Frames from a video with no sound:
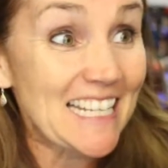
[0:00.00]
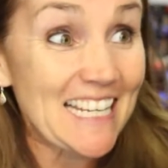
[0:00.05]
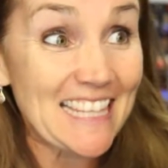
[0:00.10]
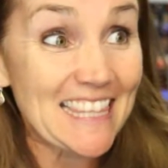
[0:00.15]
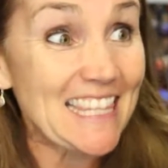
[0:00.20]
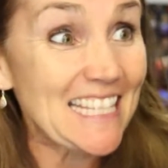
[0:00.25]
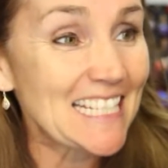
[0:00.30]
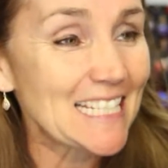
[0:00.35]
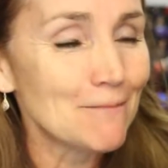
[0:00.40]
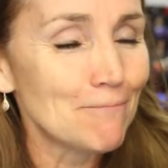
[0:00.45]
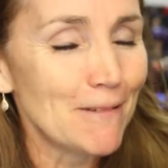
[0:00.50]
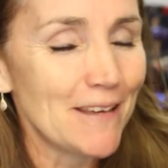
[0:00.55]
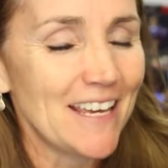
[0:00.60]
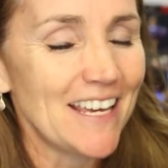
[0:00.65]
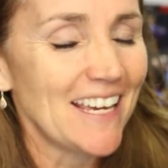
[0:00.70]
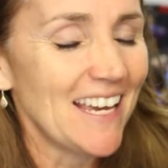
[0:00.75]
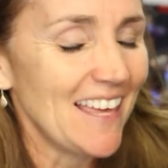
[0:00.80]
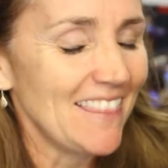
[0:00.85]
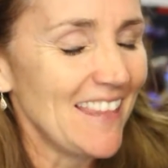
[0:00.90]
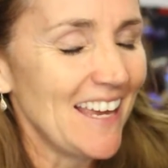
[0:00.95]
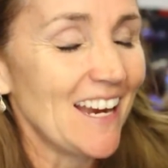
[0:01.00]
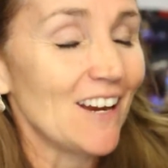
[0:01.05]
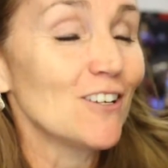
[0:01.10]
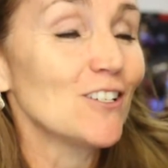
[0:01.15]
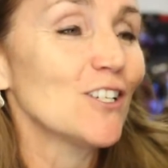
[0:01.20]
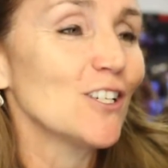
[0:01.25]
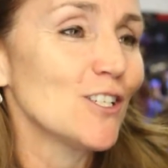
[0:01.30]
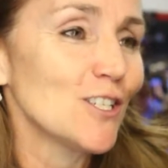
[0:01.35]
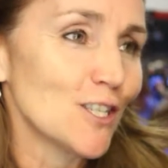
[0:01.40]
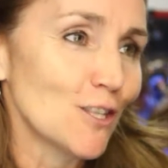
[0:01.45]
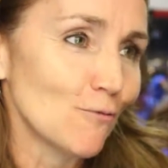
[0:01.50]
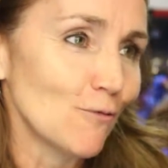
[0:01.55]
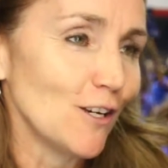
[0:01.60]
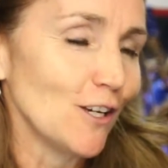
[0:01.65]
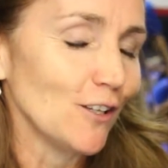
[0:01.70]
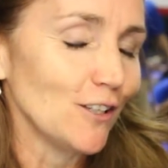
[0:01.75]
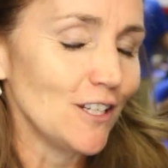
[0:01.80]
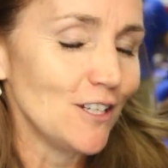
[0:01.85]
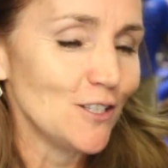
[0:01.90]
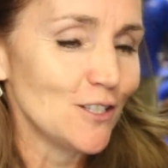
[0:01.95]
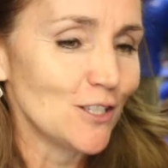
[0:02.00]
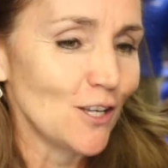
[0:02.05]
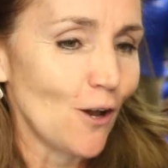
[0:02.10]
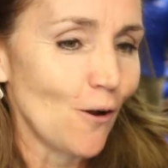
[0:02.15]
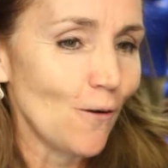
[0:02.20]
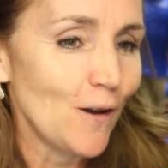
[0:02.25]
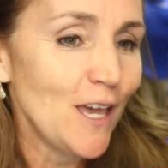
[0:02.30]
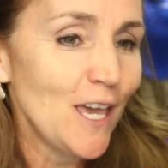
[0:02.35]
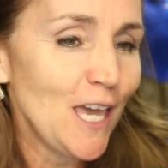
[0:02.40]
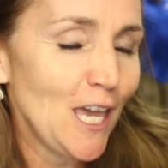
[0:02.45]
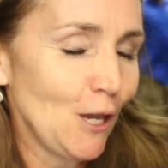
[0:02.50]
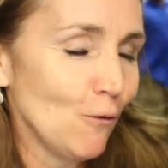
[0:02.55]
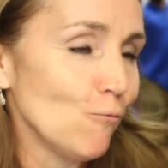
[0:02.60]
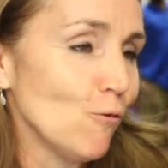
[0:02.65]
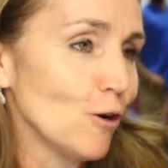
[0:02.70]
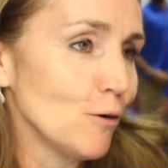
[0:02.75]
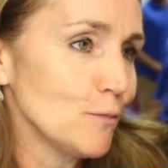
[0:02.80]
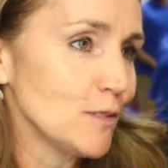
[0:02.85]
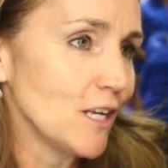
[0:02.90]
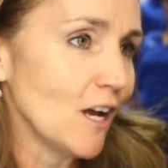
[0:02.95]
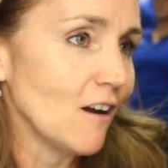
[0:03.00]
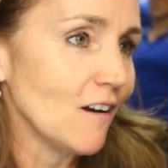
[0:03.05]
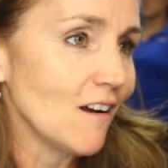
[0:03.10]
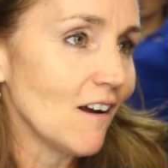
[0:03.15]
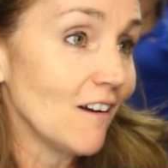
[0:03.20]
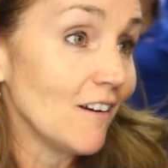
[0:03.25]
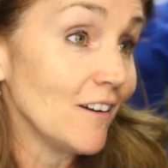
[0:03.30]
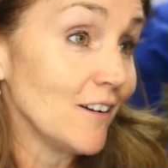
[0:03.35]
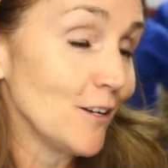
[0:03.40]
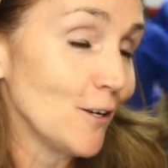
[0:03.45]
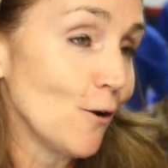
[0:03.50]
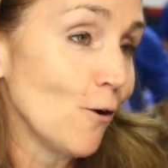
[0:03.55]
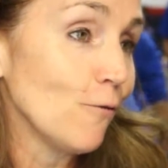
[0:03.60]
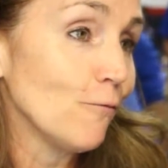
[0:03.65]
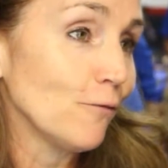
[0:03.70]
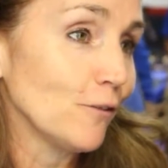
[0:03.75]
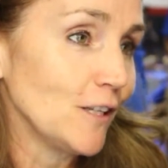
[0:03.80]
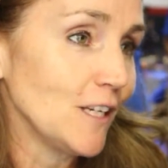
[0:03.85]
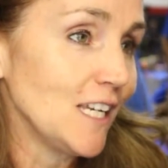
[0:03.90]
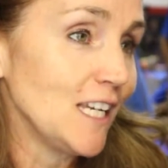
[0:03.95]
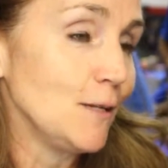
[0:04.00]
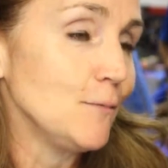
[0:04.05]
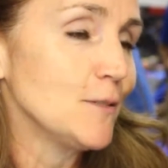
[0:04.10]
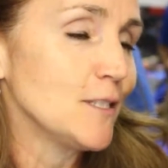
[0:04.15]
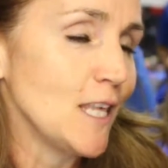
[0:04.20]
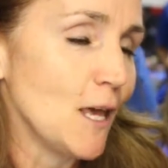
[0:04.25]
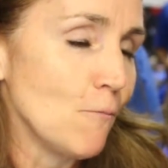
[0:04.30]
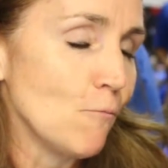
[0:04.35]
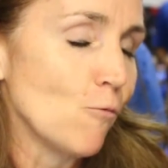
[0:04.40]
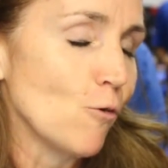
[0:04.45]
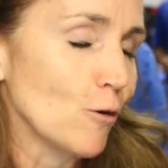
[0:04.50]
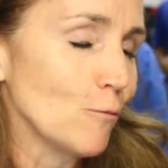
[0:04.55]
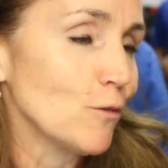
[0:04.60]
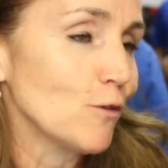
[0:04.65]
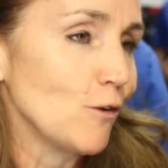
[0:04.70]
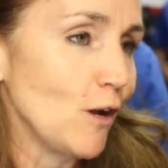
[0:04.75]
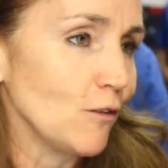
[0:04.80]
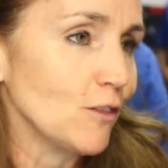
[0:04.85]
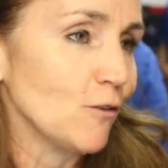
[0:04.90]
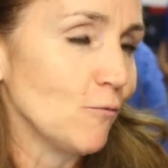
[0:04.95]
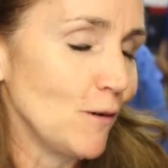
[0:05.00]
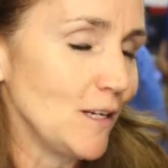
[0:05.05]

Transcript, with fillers: get this big and they are just thrilled and so it warms our heart and hopefully keeps them warm throughout the